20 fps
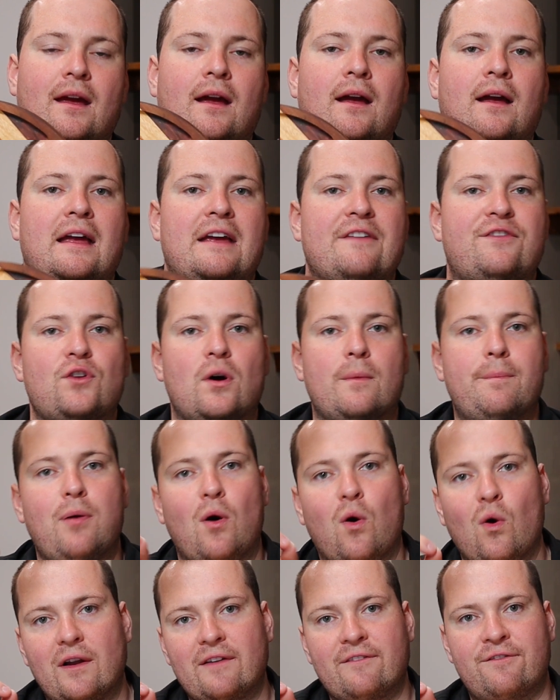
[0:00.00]
If you're
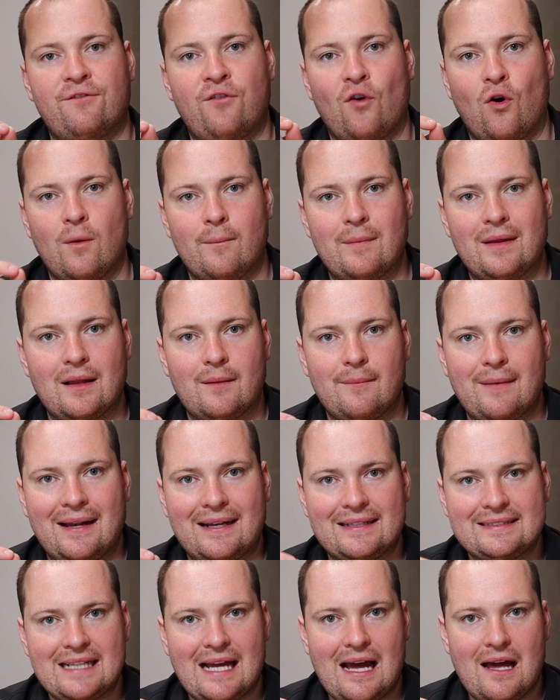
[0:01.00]
0.4 millimeters
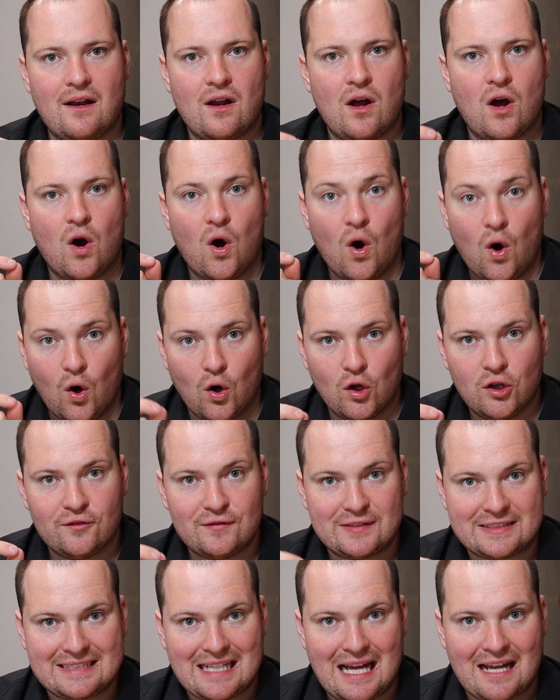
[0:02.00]
out, all of a
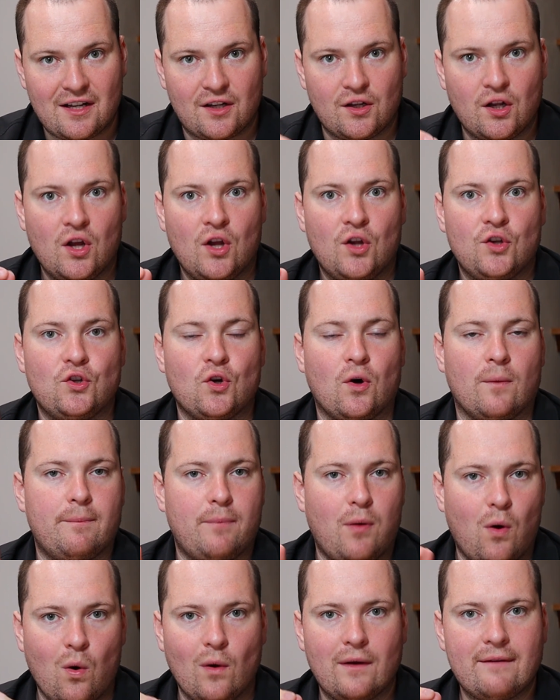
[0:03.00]
sudden you're
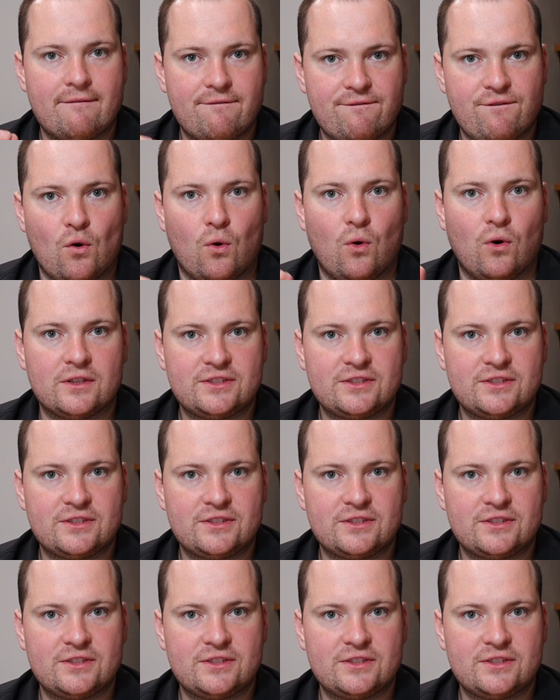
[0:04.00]
0.4